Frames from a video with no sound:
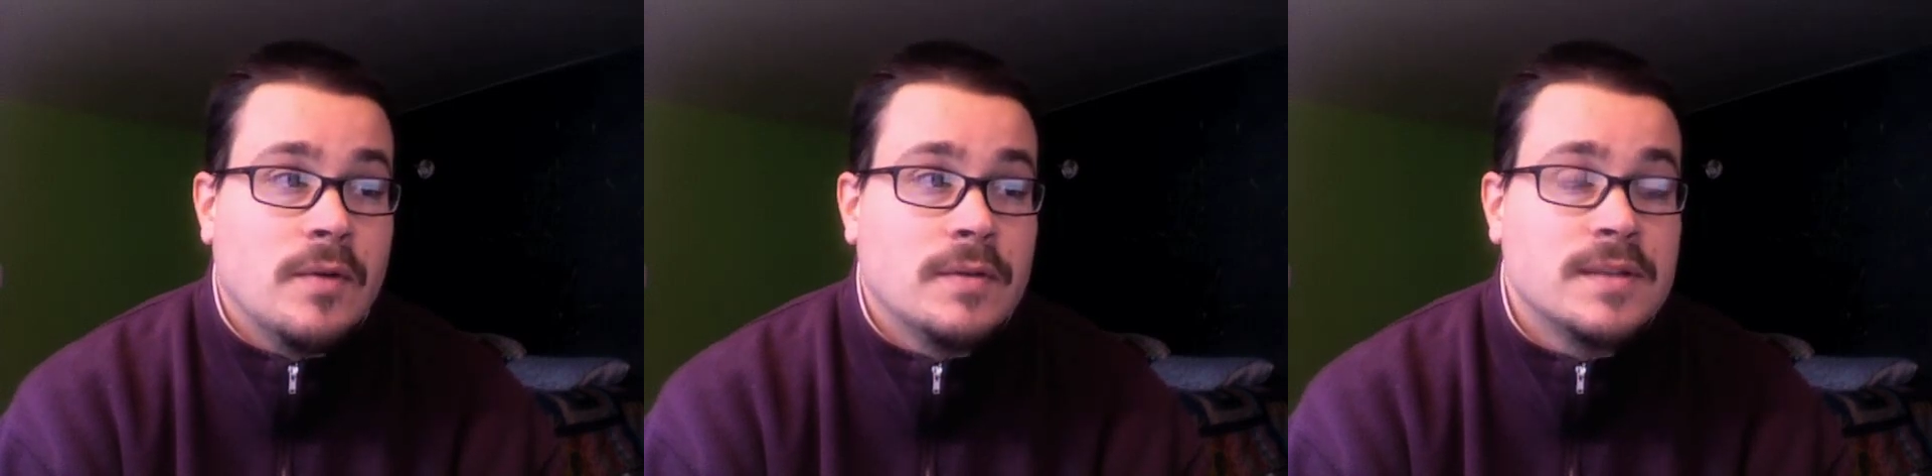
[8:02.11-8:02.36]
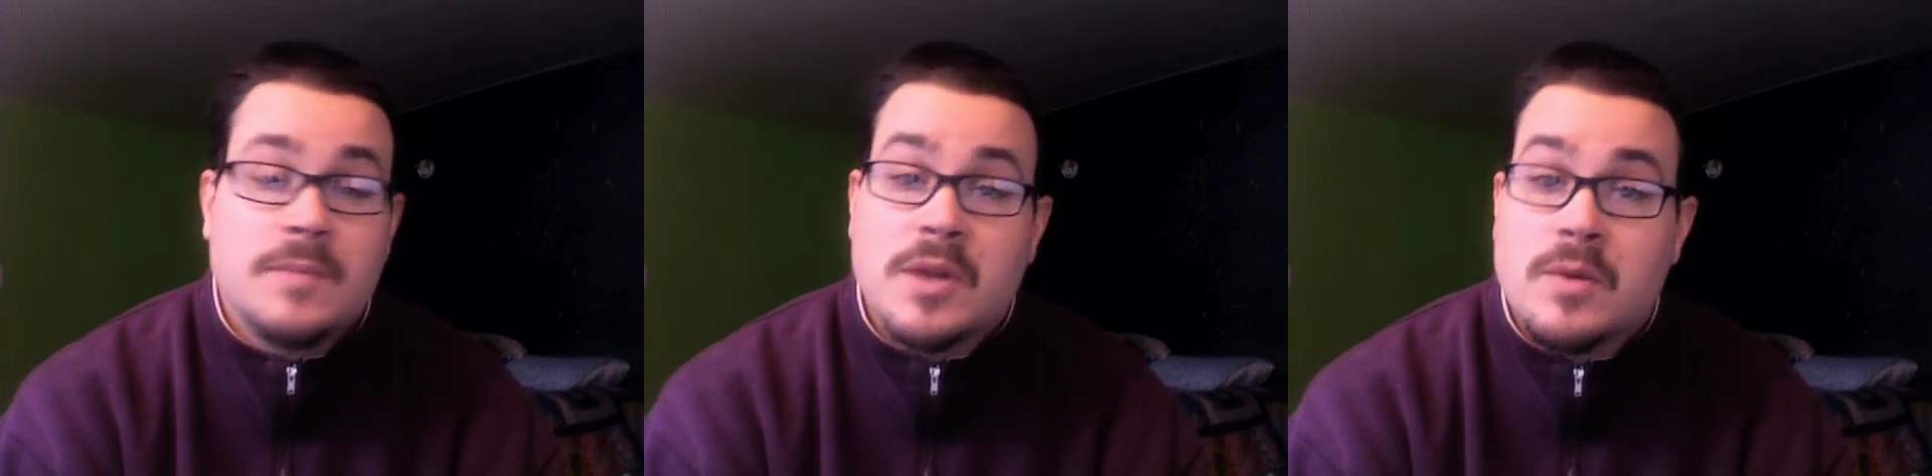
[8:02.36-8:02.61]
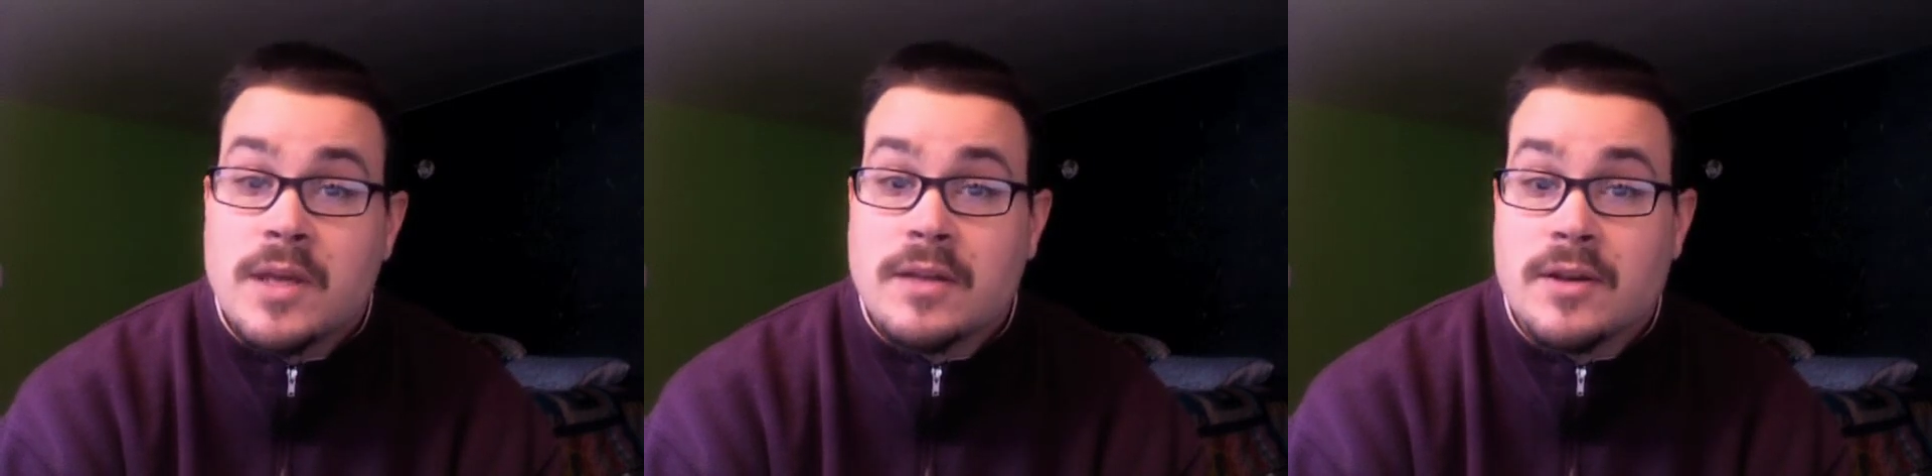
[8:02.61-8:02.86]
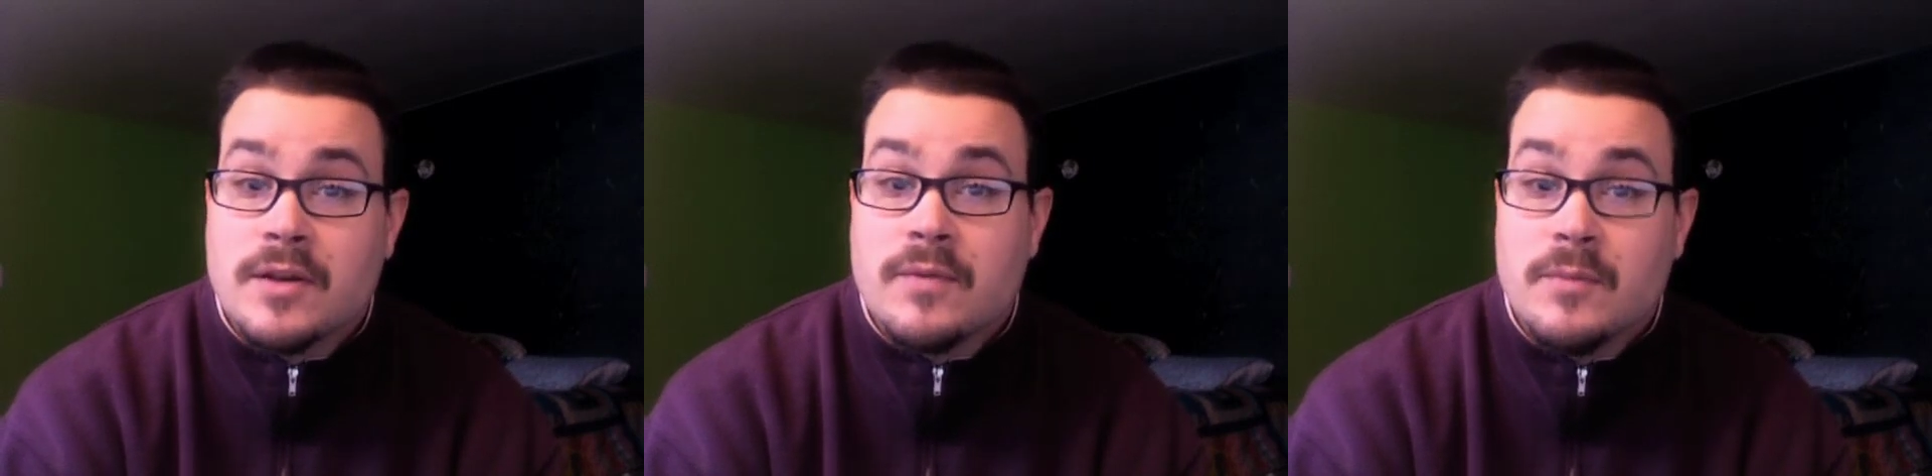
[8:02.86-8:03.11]
Something we can
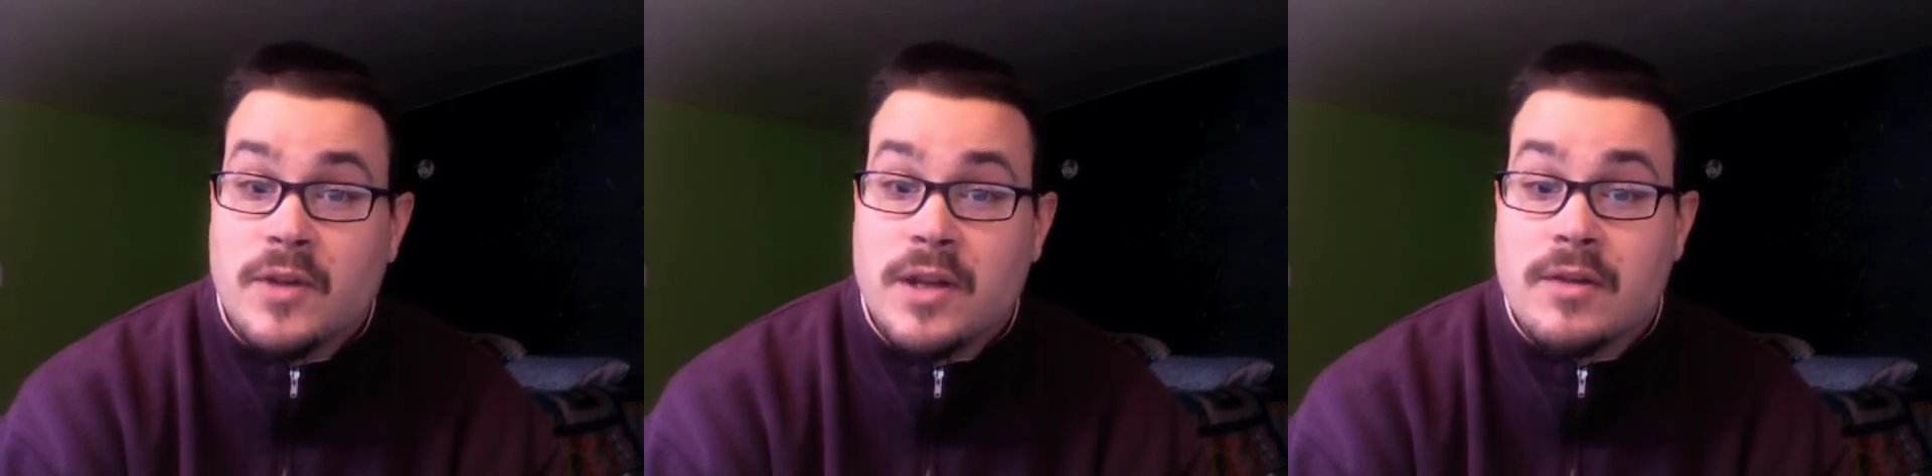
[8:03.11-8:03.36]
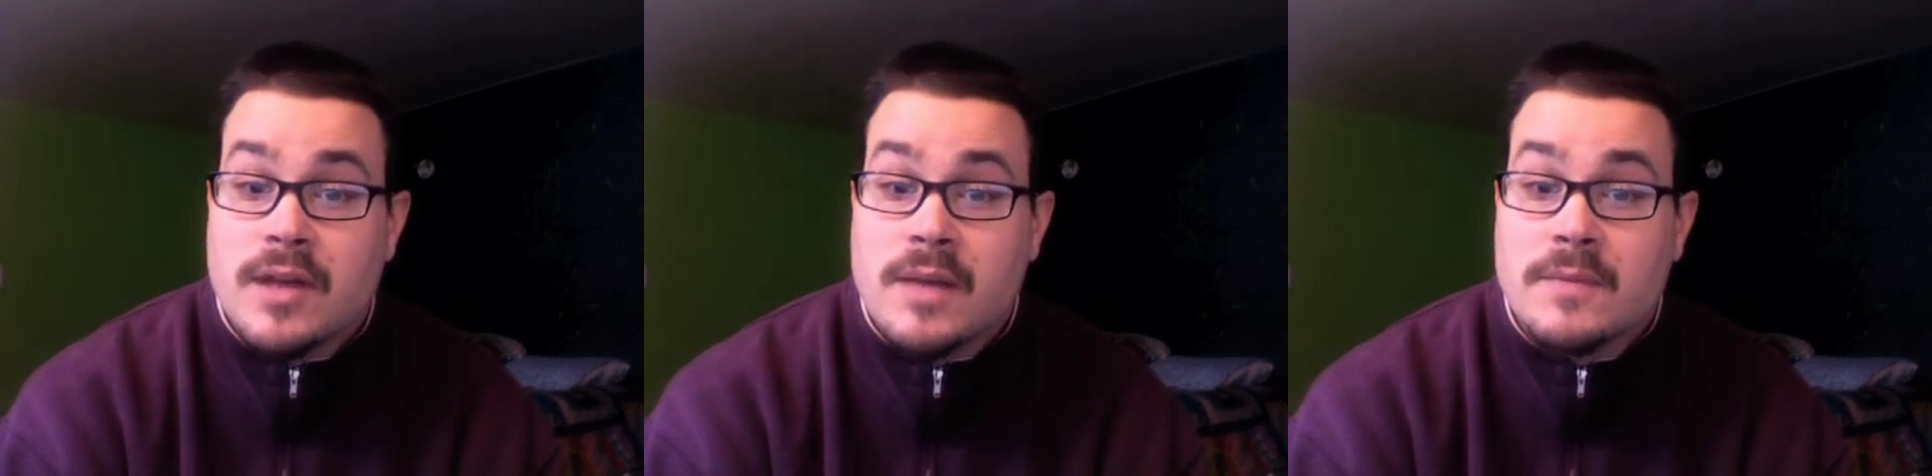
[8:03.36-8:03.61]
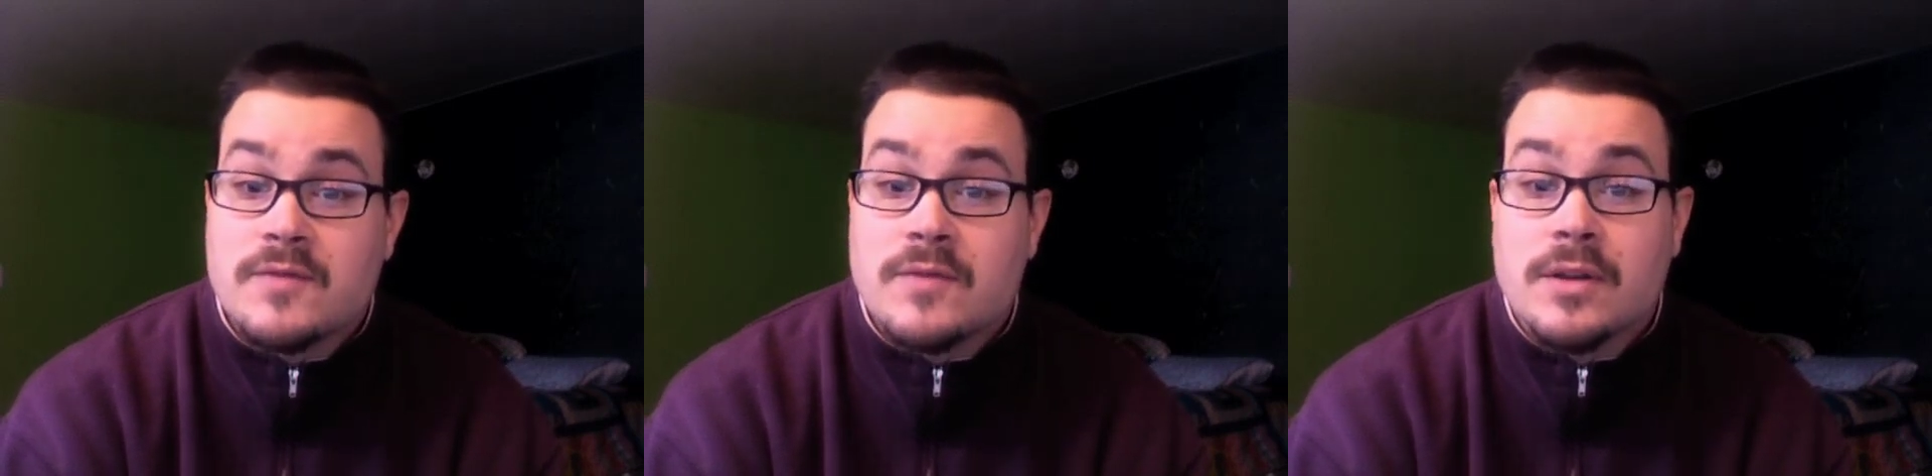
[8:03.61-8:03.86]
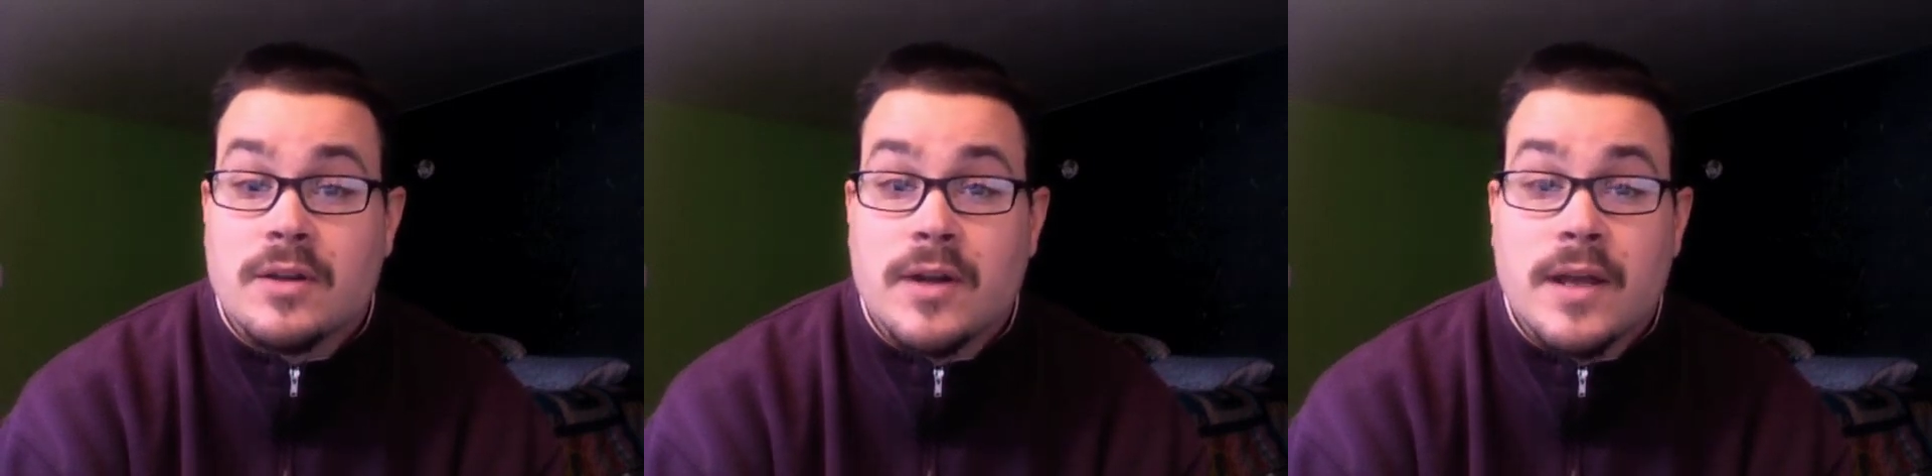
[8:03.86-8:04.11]
learn from video games
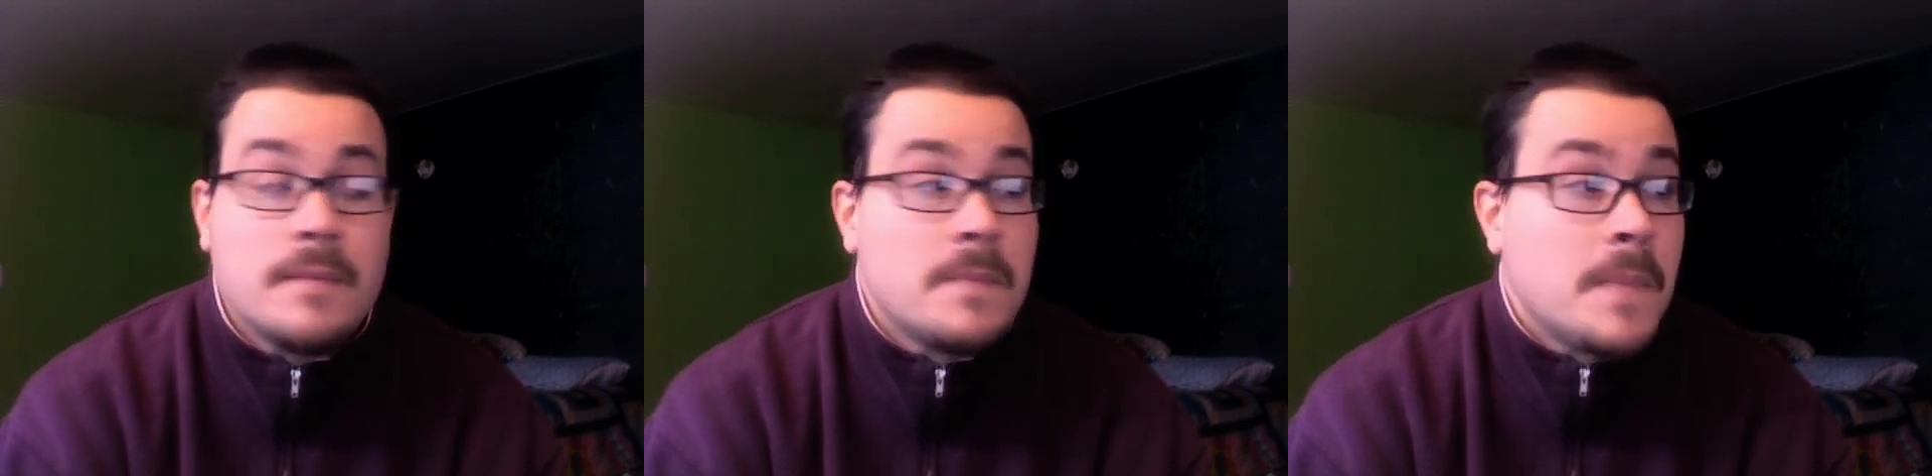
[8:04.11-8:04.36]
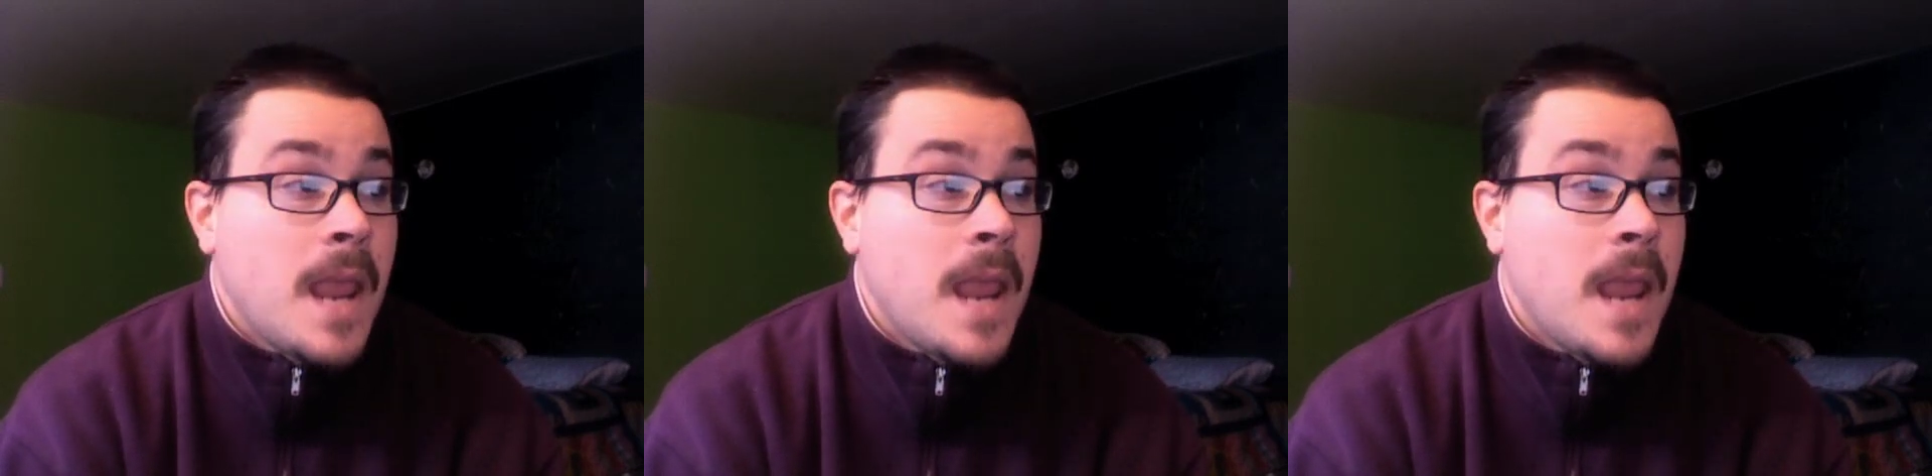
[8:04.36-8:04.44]
for learning.